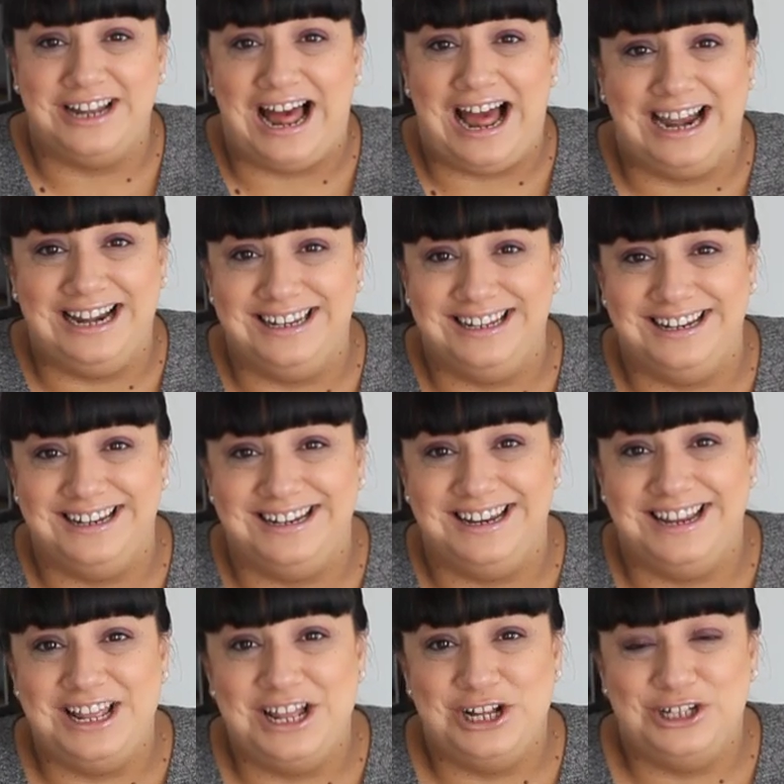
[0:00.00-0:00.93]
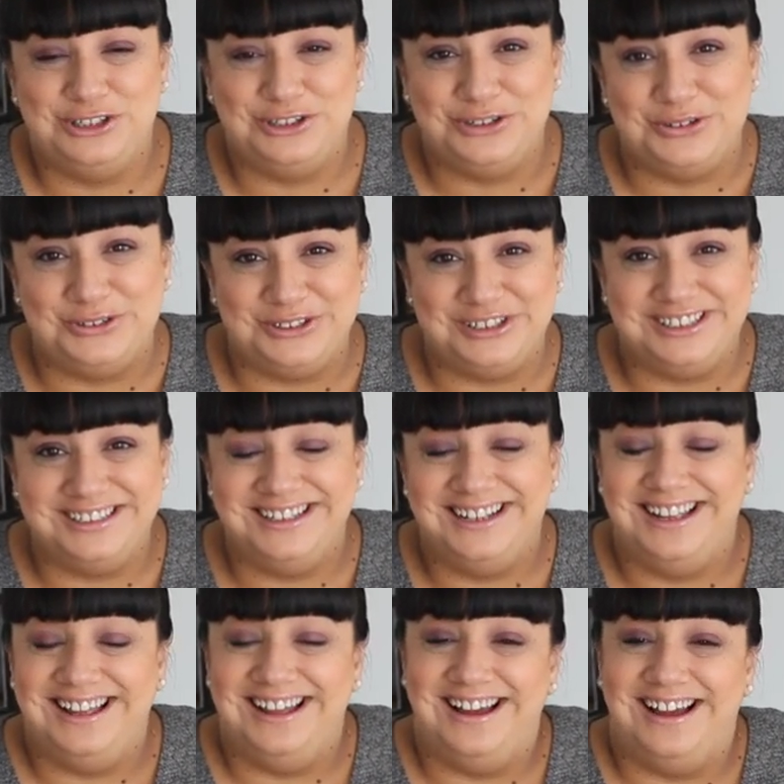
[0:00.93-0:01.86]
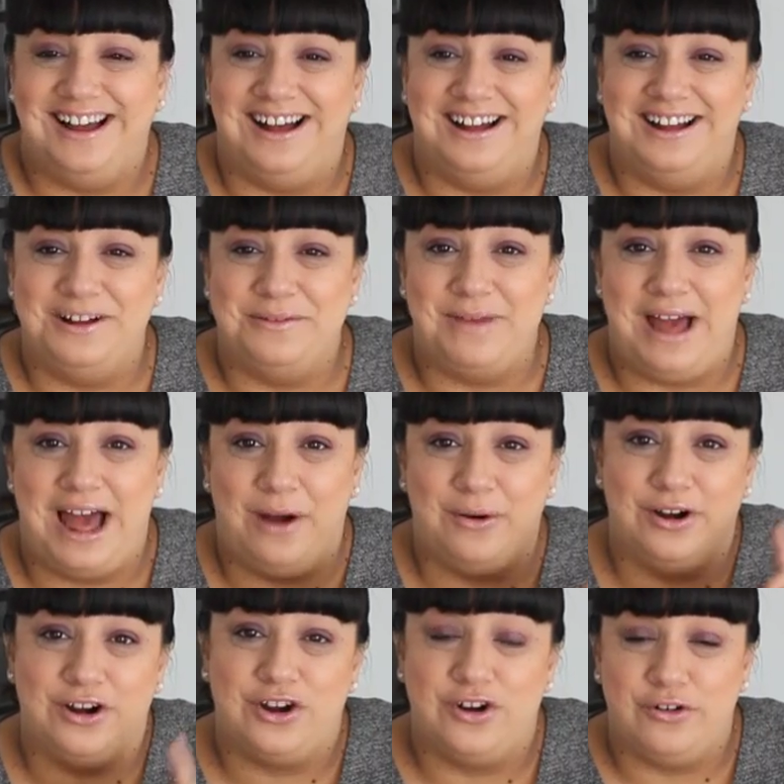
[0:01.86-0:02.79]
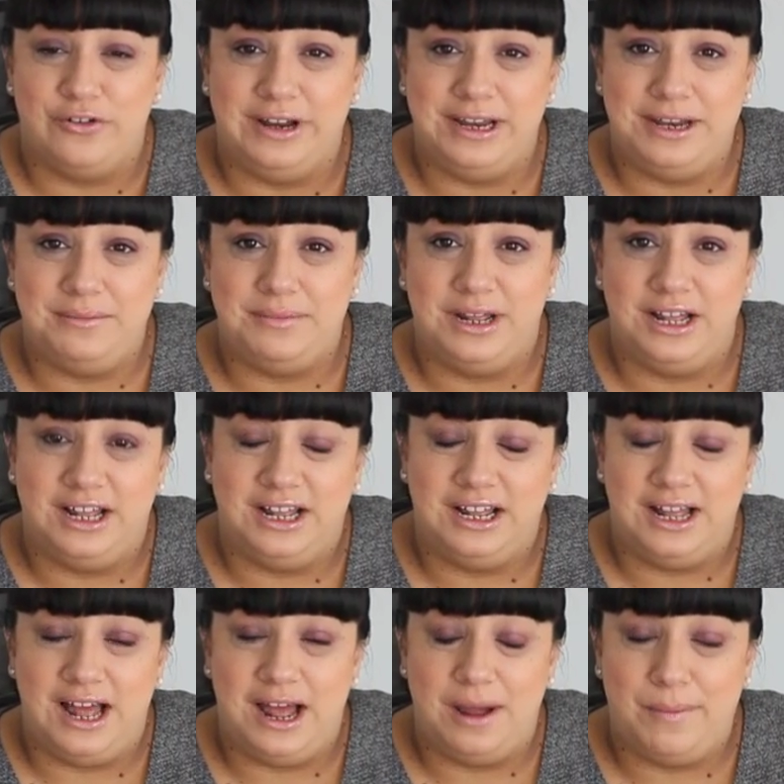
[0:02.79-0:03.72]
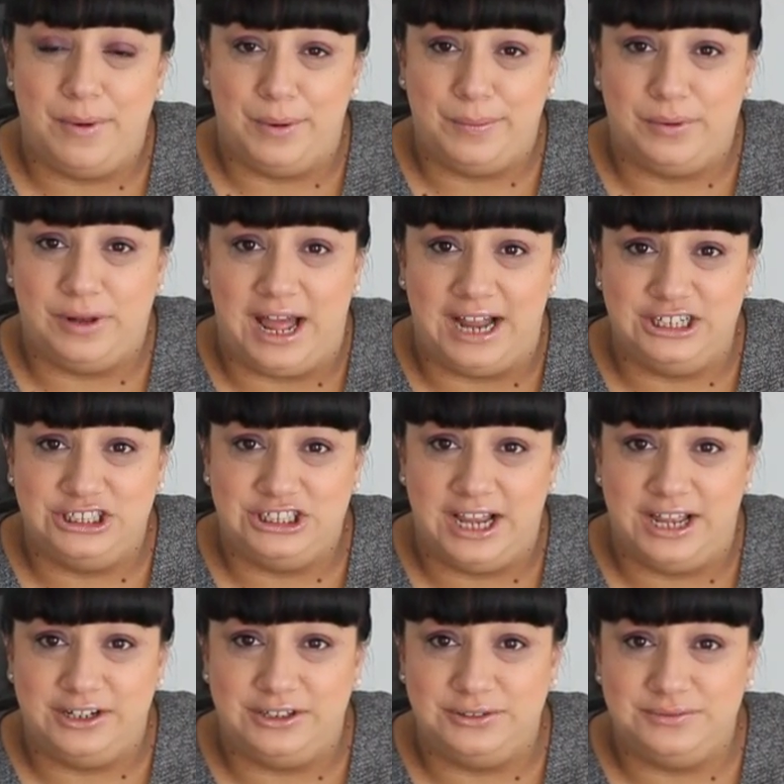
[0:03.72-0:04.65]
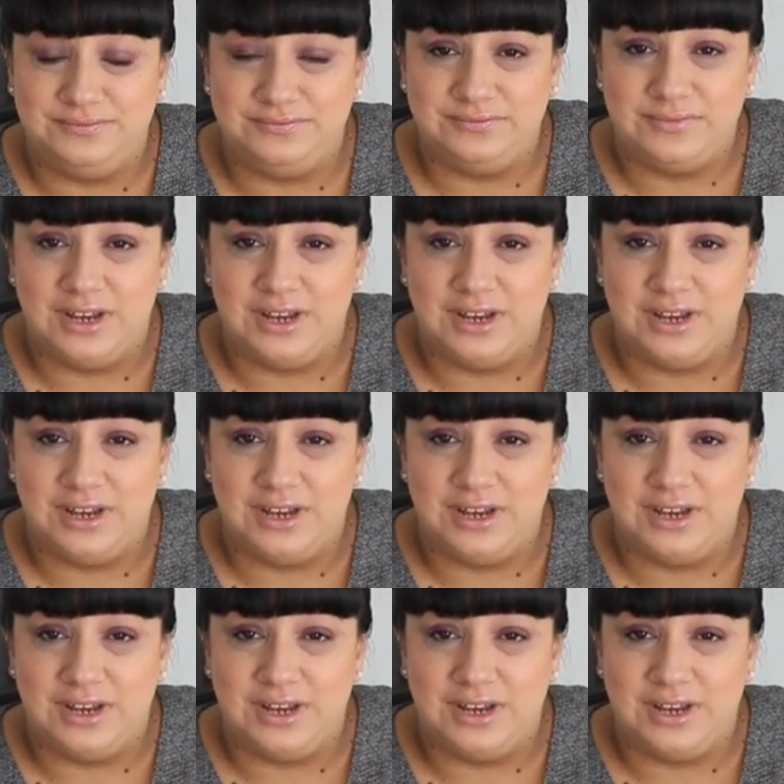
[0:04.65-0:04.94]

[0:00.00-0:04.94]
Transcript: the island tool, our cream purple eyeshadow,